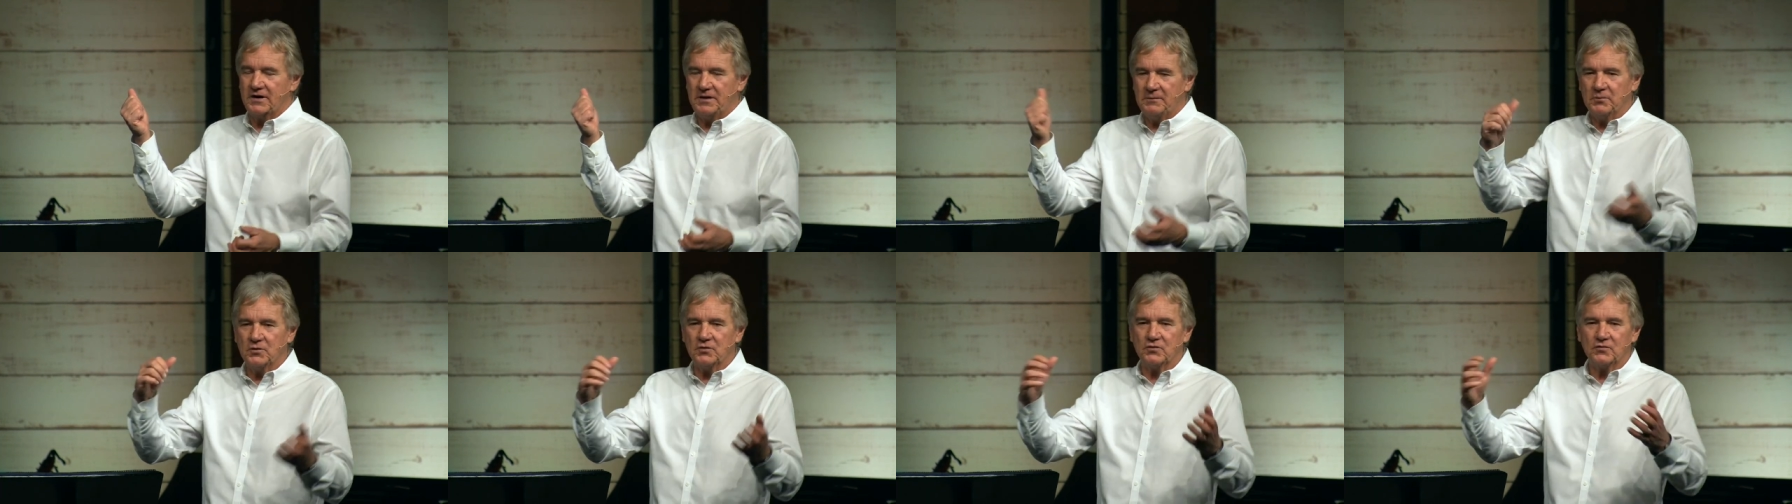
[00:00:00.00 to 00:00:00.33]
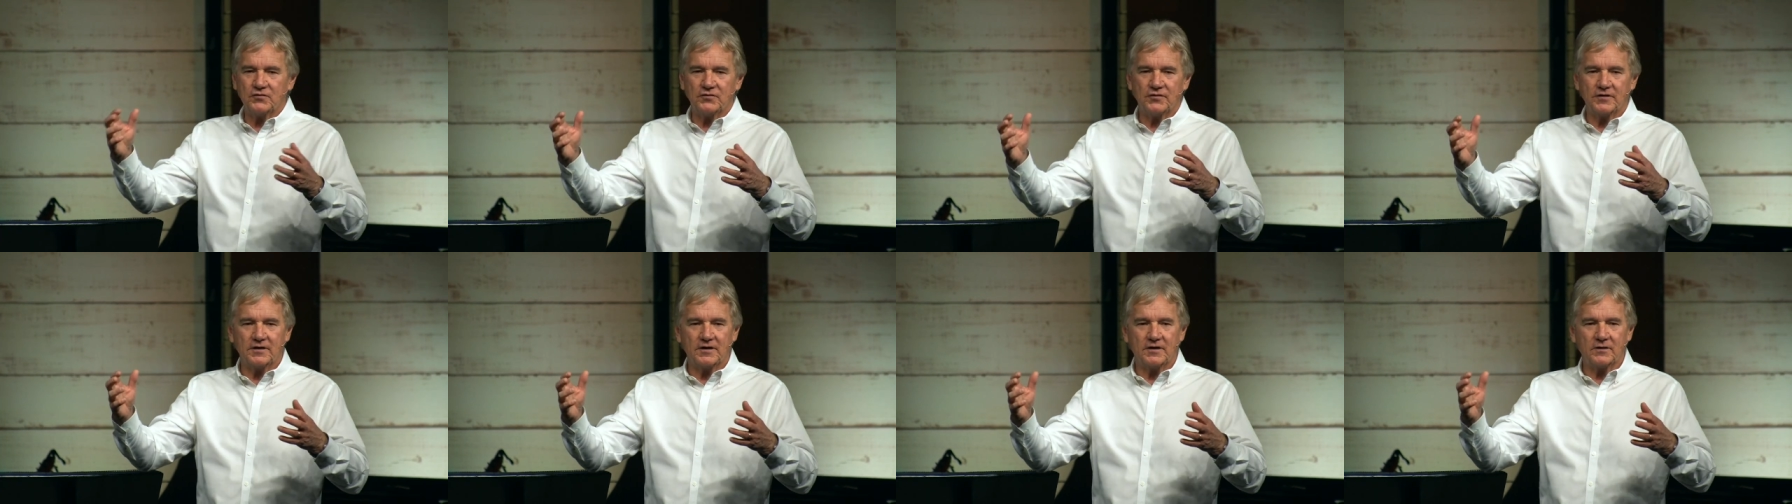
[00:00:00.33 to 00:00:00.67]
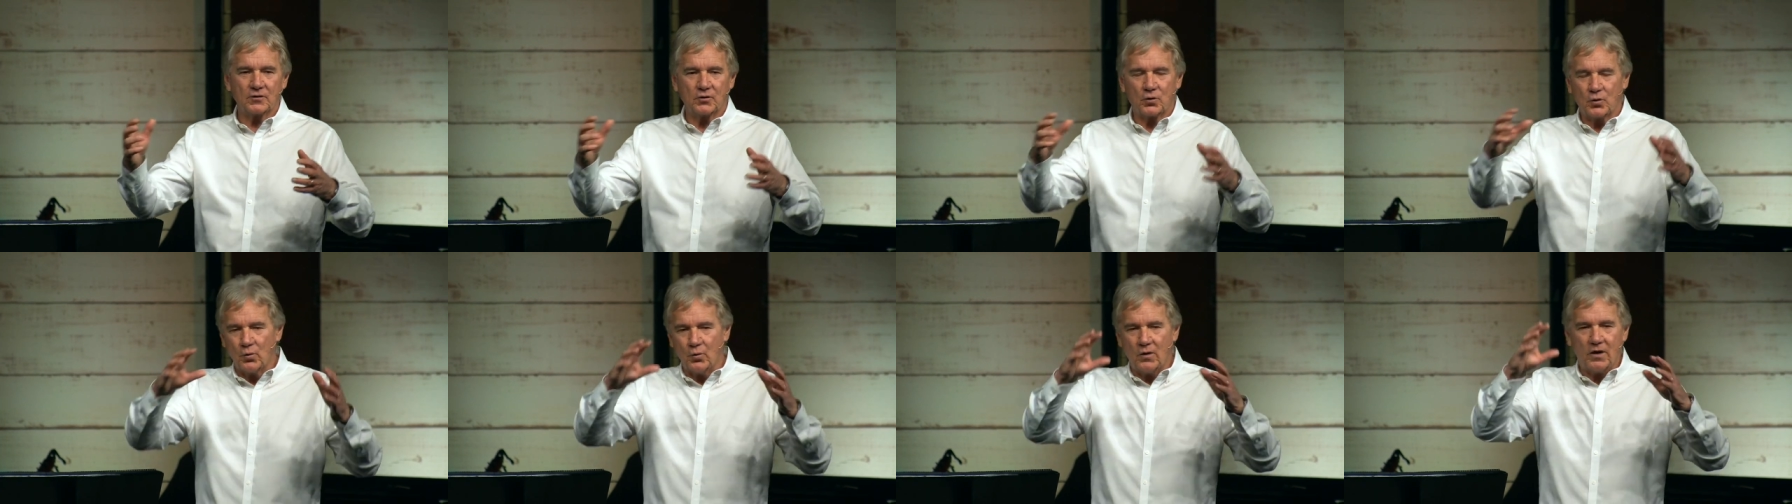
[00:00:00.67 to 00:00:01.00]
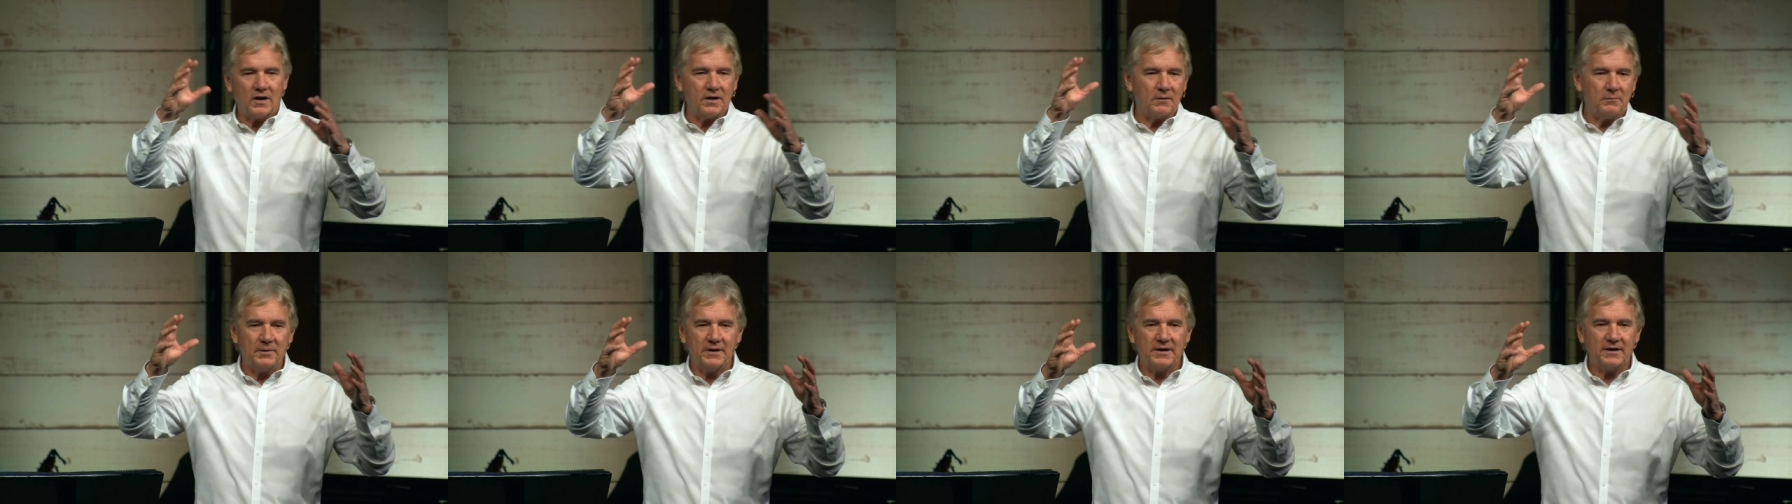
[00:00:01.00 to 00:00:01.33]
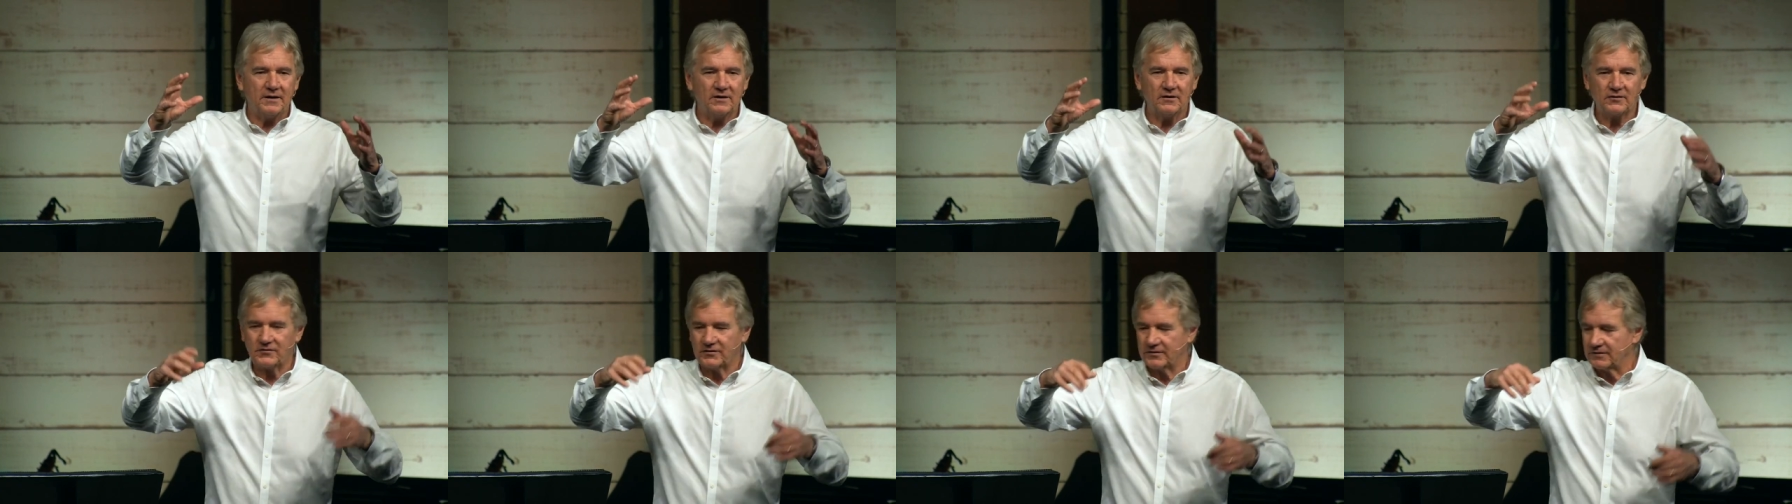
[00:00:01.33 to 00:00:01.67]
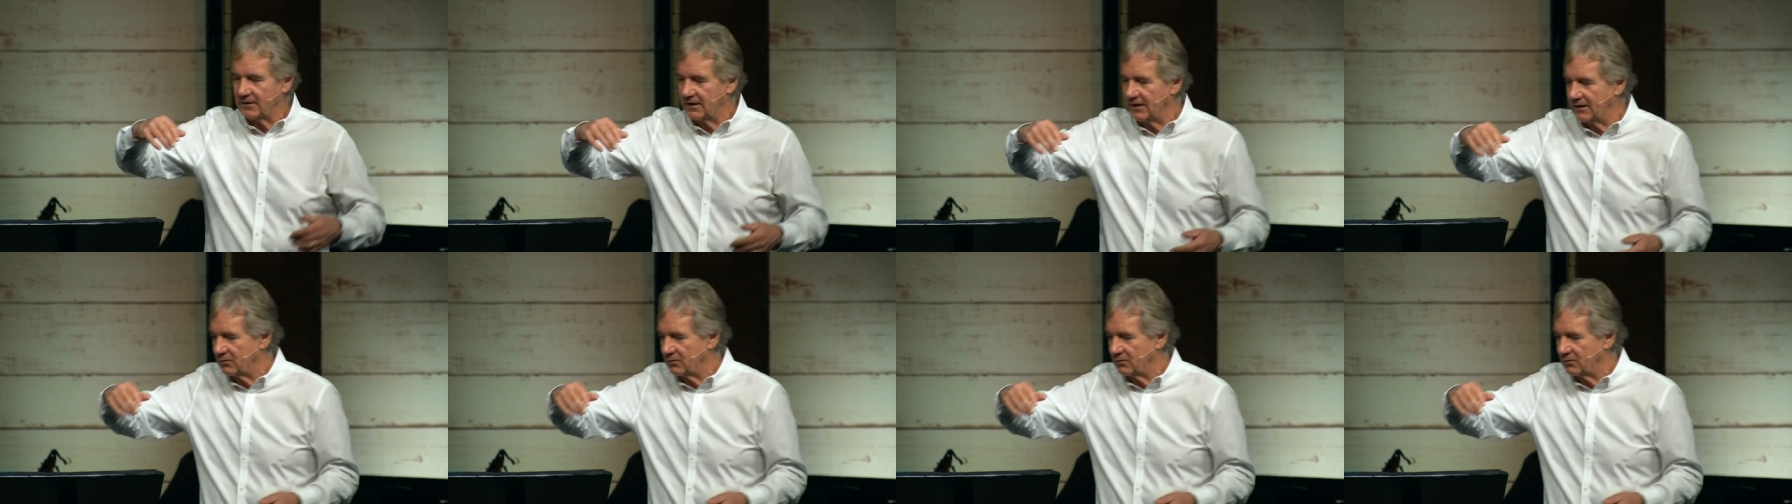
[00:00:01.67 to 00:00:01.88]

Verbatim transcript: emus there, koala bears, and,